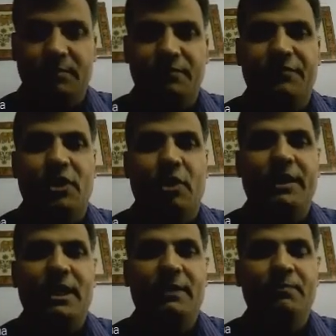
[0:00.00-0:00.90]

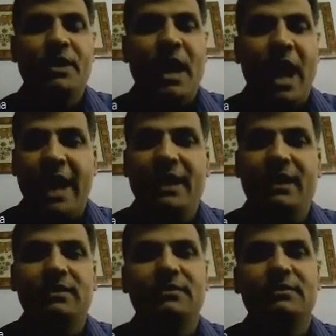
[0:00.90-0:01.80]
phenomena, and
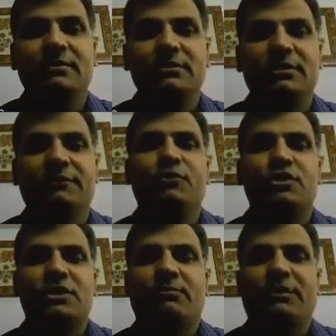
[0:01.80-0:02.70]
if you
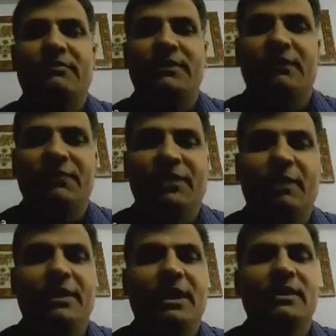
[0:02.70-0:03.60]
sum the weather
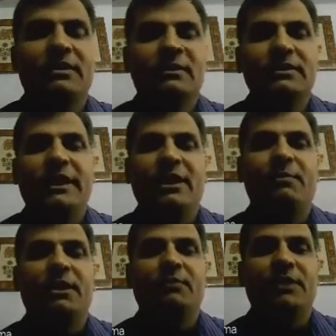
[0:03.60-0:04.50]
phenomena, then it
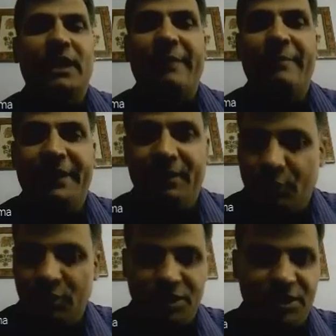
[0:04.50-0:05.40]
becomes the climatic
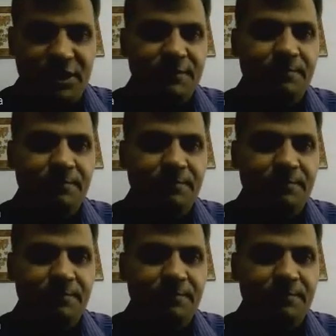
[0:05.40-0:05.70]
processes.